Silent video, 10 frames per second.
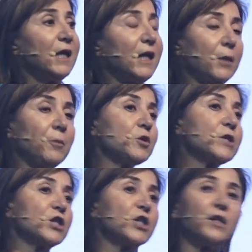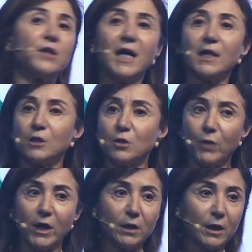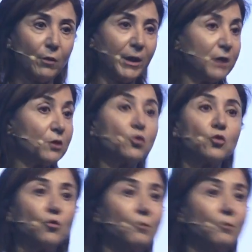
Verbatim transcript: in a position that we are required to do